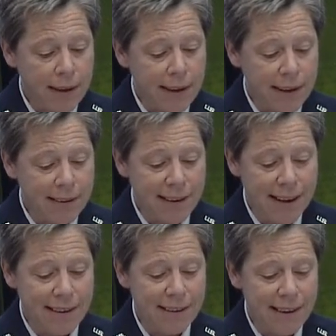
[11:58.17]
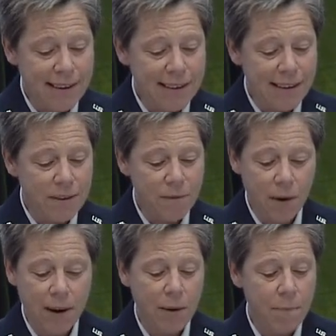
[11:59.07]
he said these
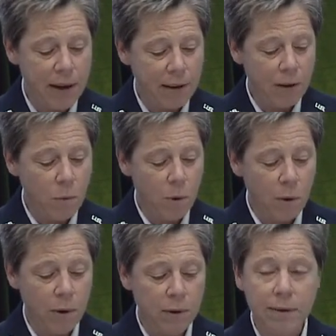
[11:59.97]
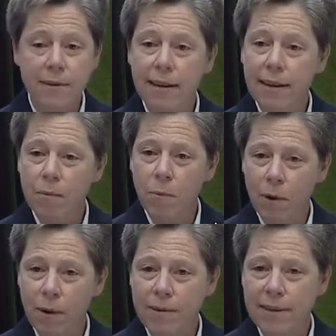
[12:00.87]
very compelling words